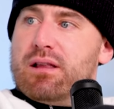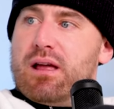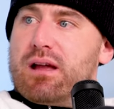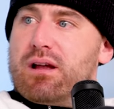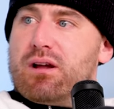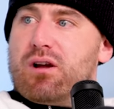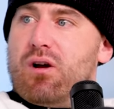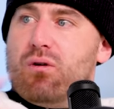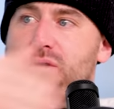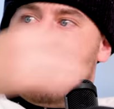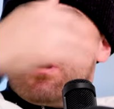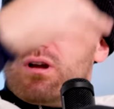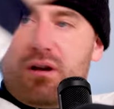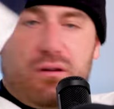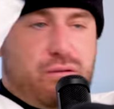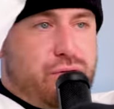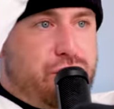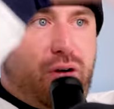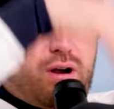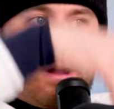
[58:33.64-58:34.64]
Like, go look
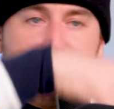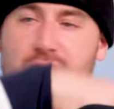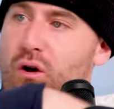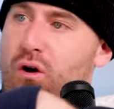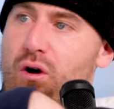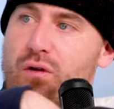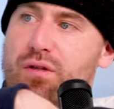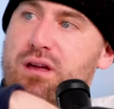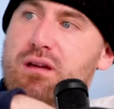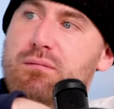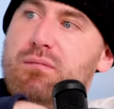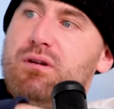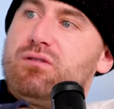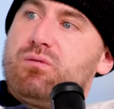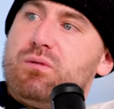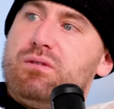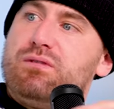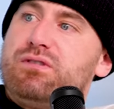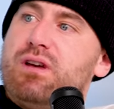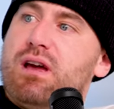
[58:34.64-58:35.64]
at the fucking all the
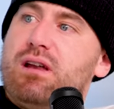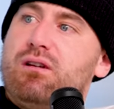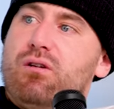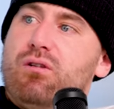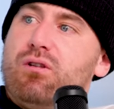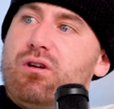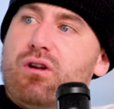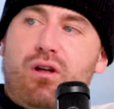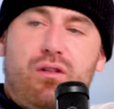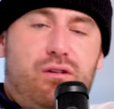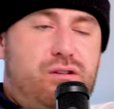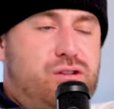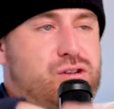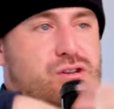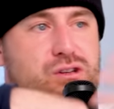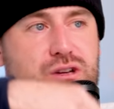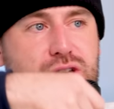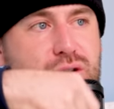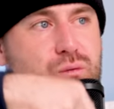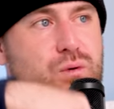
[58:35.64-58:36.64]
emails we've sent. Go look at all
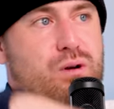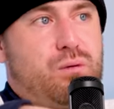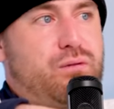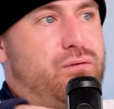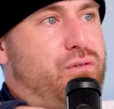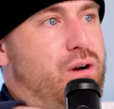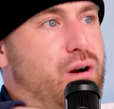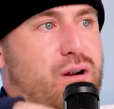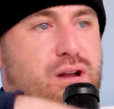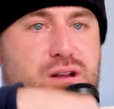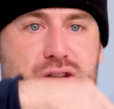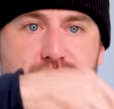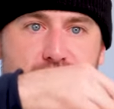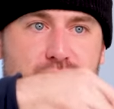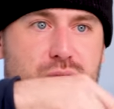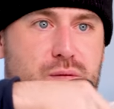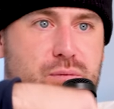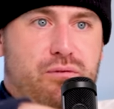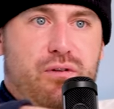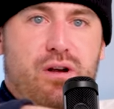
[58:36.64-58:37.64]
this. You know, we were yeah. very
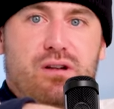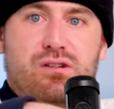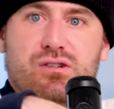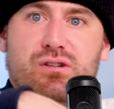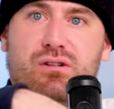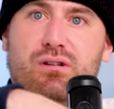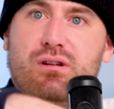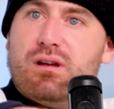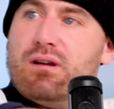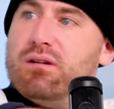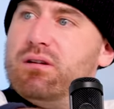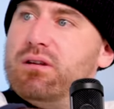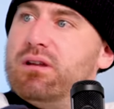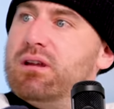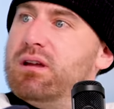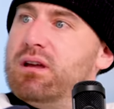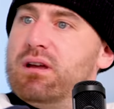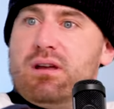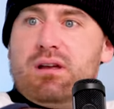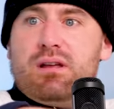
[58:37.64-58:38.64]
extremely professional
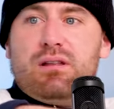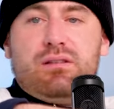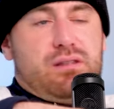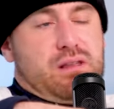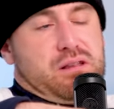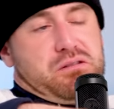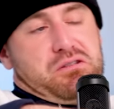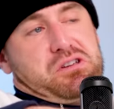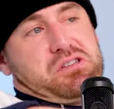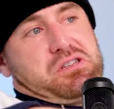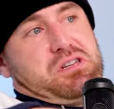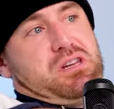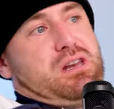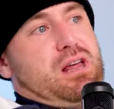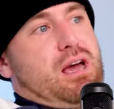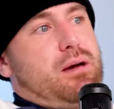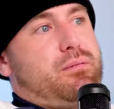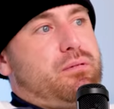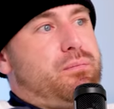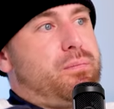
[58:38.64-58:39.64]
and just
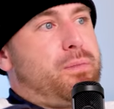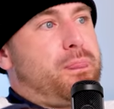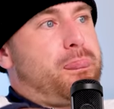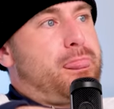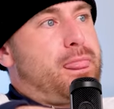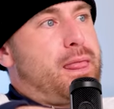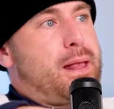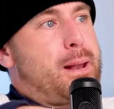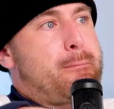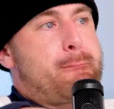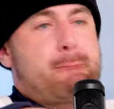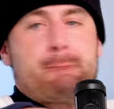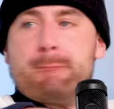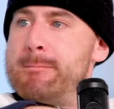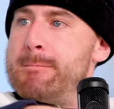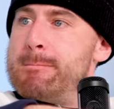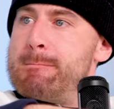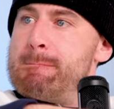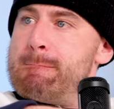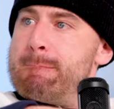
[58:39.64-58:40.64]
didn't have. What's your
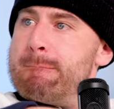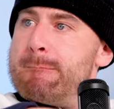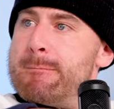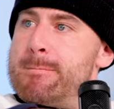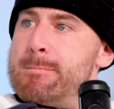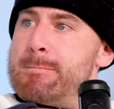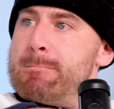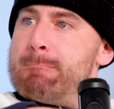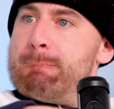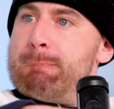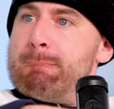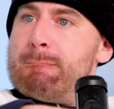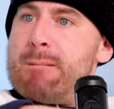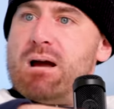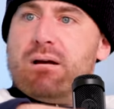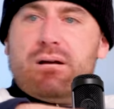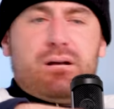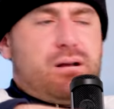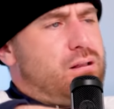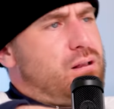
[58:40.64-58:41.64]
relationship with Steve?
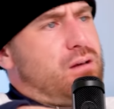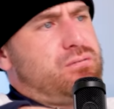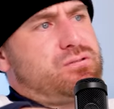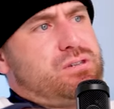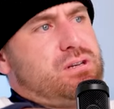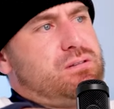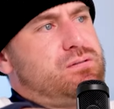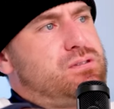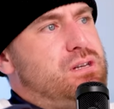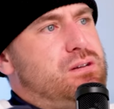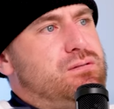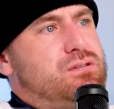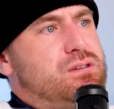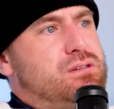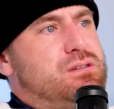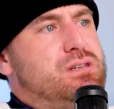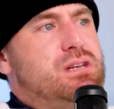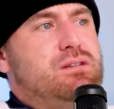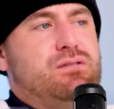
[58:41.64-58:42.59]
I love Steve. Steve's, yeah.